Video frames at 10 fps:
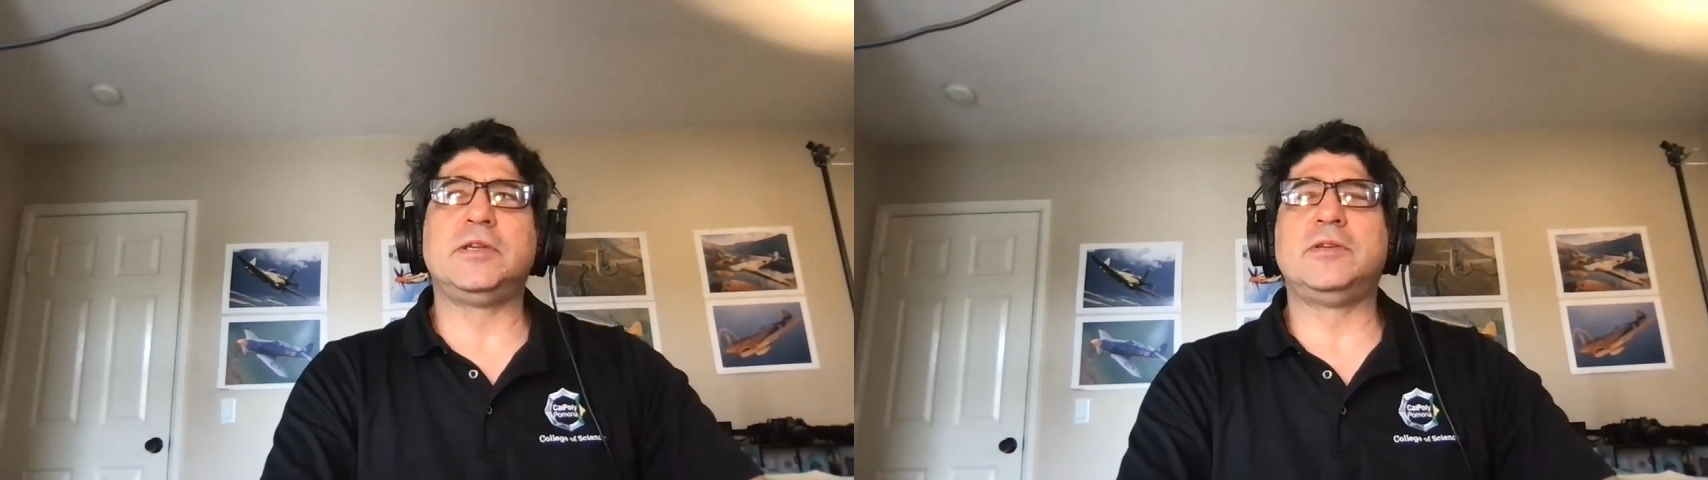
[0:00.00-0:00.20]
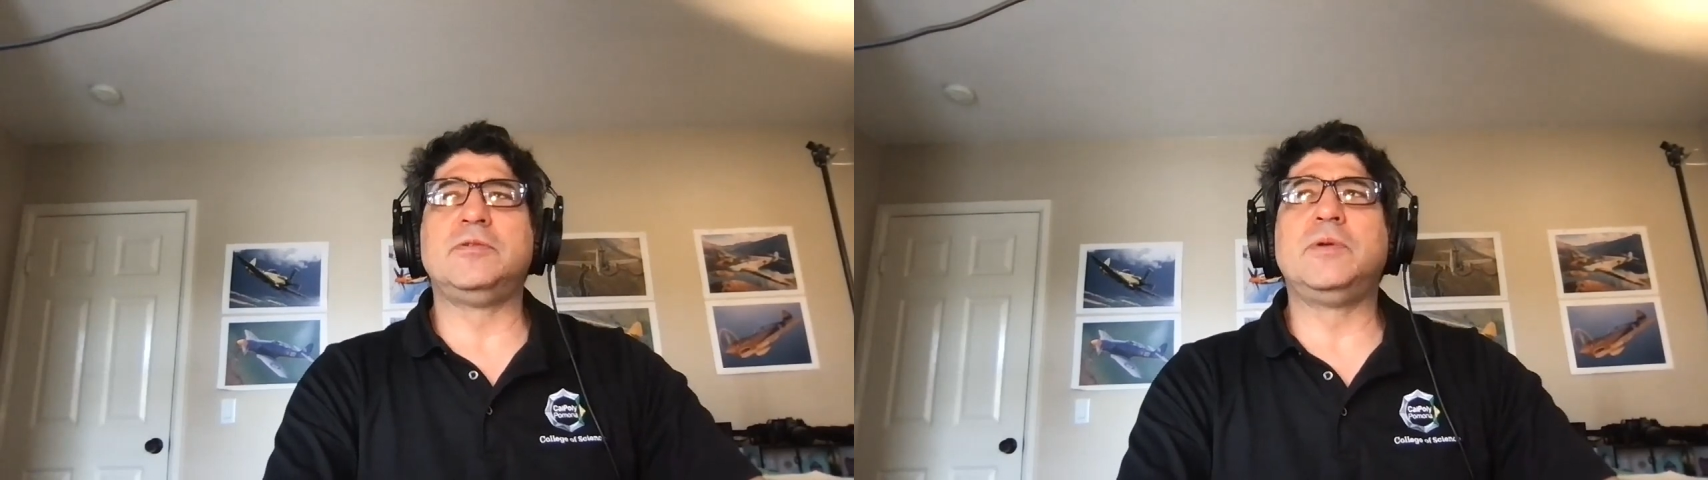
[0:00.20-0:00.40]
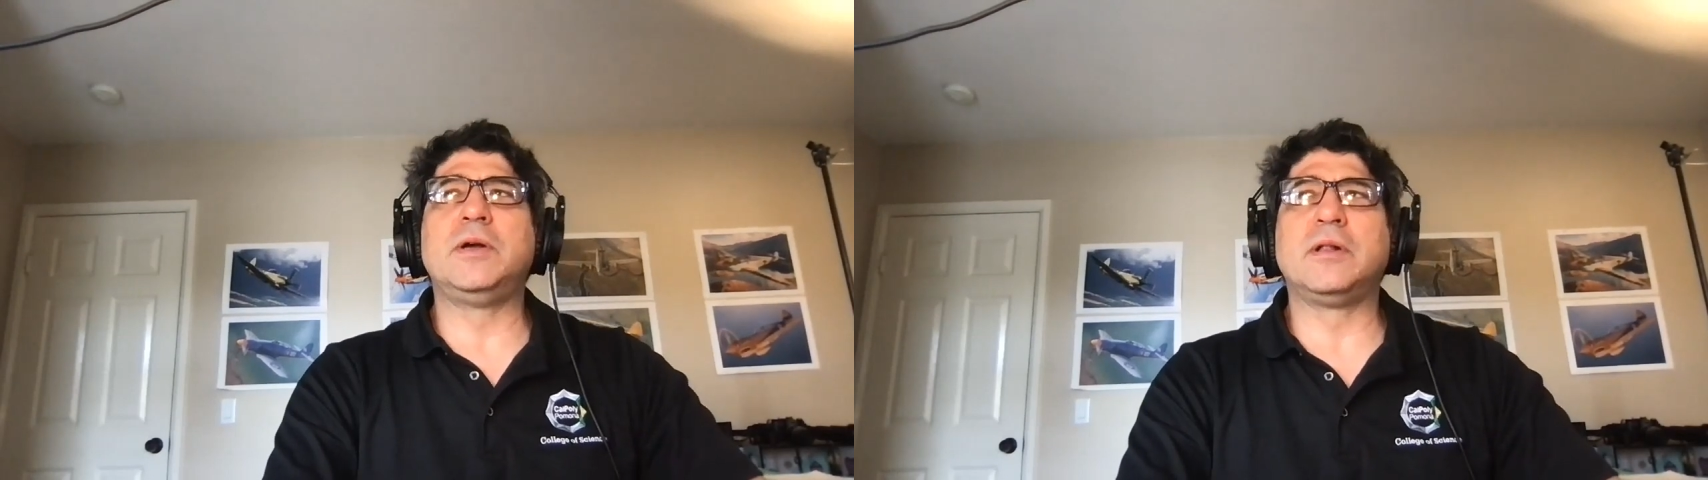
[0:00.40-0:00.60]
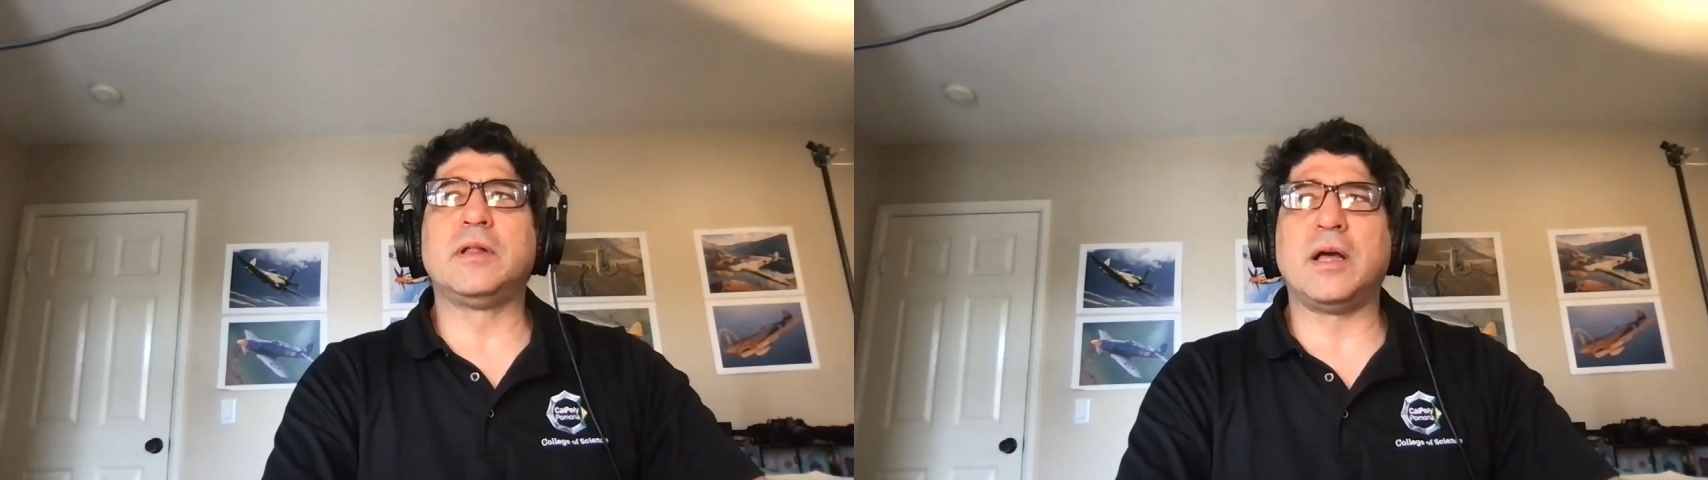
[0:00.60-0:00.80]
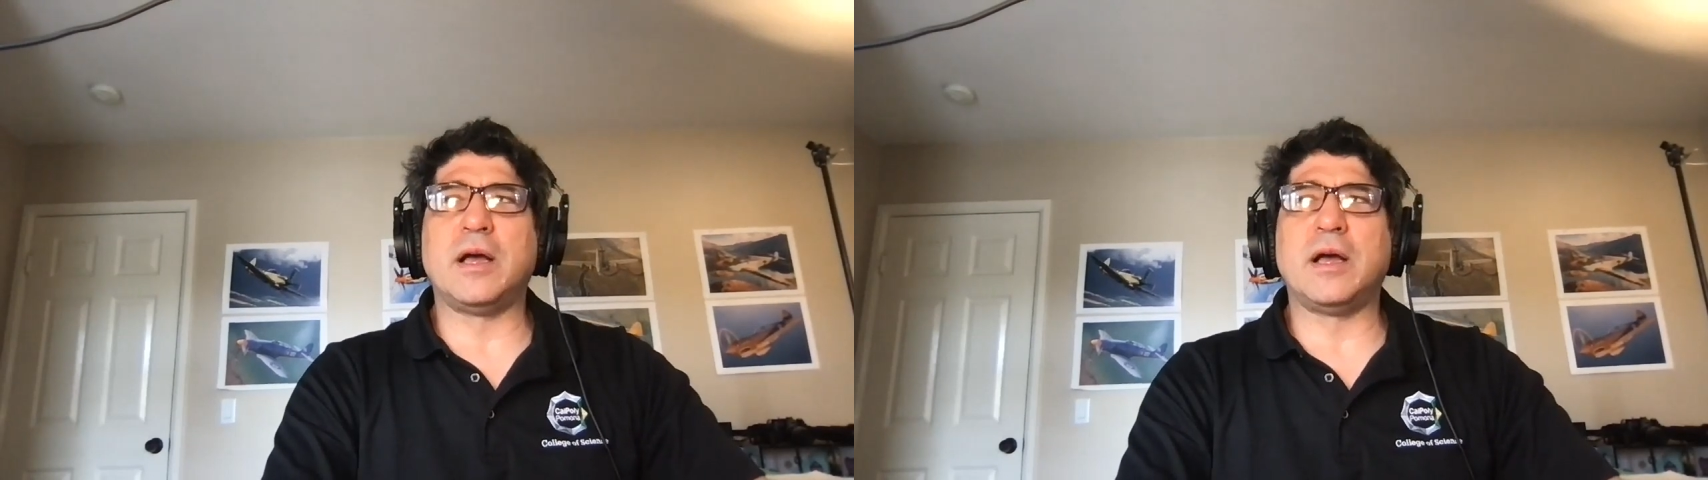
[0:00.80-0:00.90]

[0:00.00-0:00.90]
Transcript: you will,